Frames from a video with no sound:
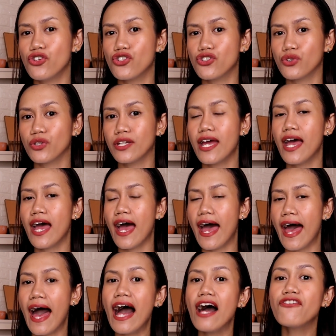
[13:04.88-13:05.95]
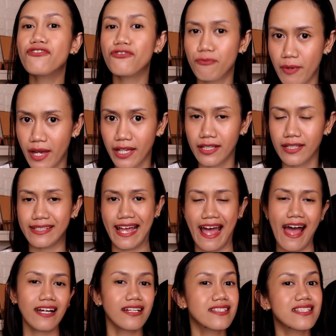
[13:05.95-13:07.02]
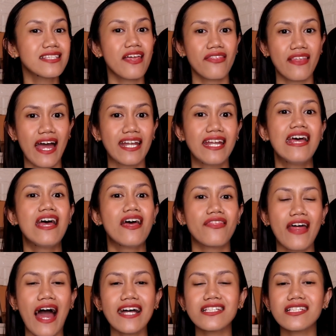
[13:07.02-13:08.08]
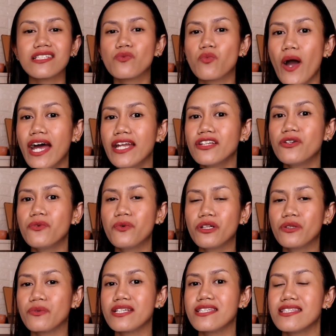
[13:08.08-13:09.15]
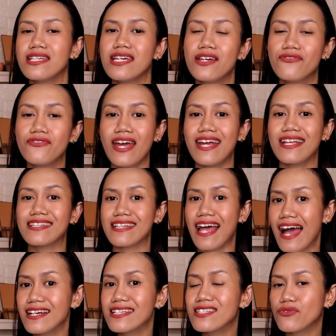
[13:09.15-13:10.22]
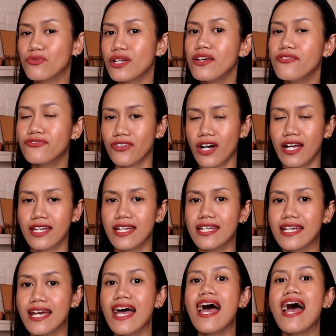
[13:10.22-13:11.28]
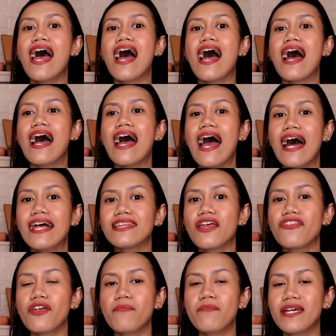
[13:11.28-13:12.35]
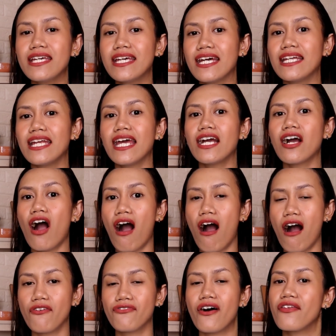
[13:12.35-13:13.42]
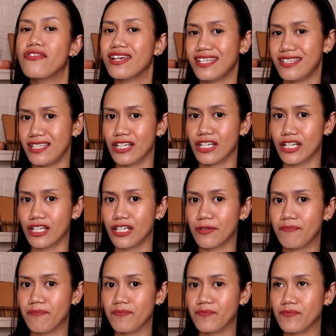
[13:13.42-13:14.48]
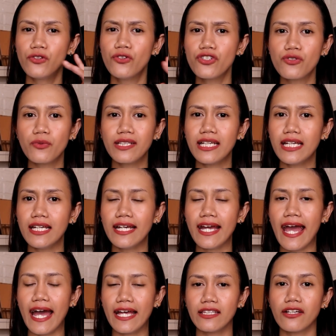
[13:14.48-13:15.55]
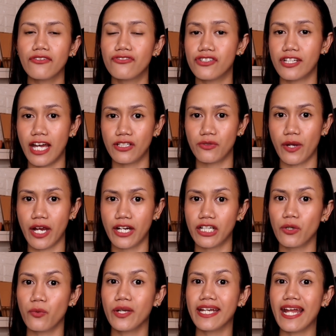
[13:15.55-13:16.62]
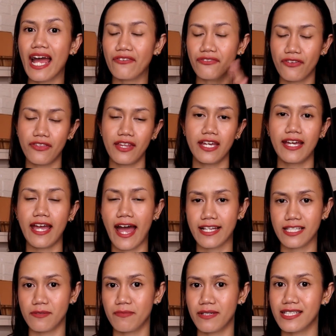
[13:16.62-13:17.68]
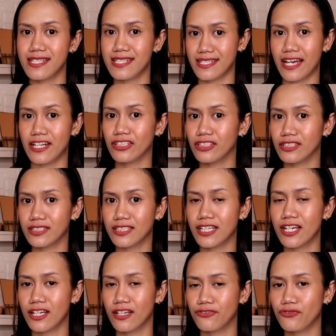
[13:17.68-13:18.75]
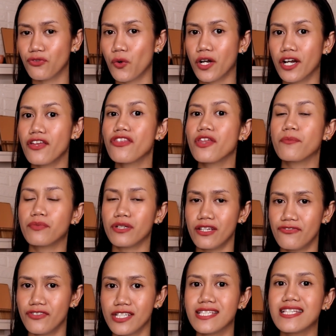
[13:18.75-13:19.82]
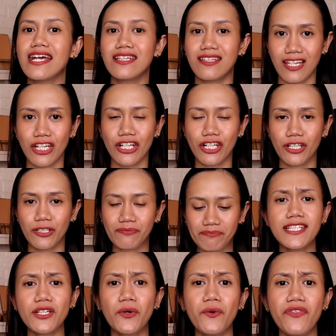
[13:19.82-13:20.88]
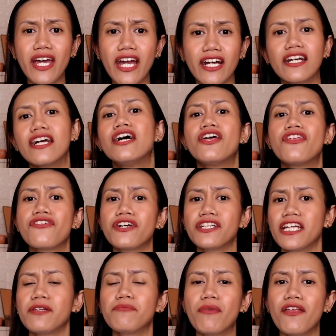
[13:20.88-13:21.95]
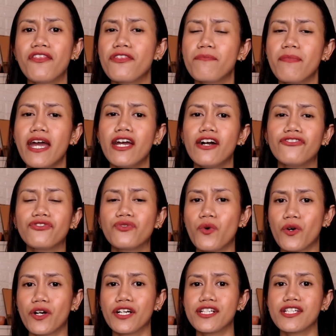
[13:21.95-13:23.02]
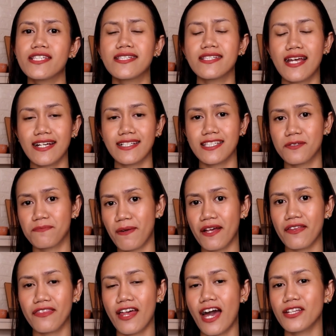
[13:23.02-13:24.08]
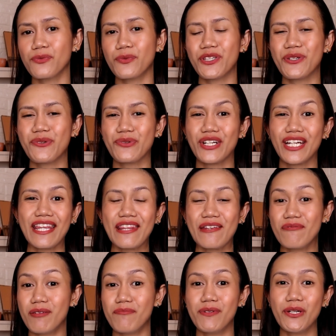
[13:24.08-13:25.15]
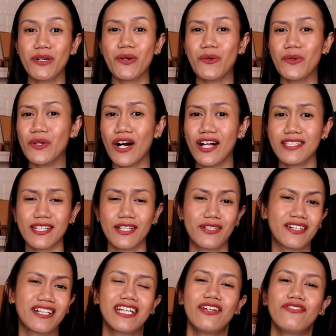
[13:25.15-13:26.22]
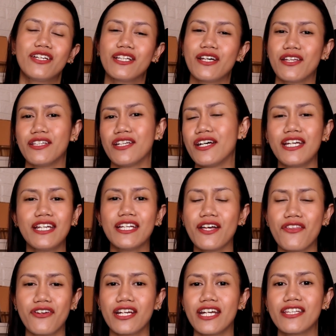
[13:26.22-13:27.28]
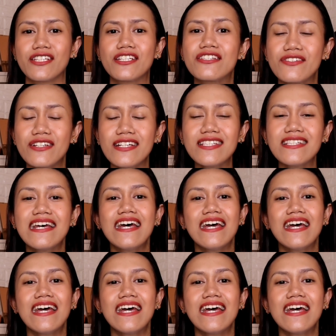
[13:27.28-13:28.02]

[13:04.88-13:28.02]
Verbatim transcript: you should have been taxed, then that's when you will receive a tax refund at the beginning of the year. Usually end of January when everything has been settled for the previous year. So there, 13 month pay, of course, expect that when you work in the BPO call center or even in other industries.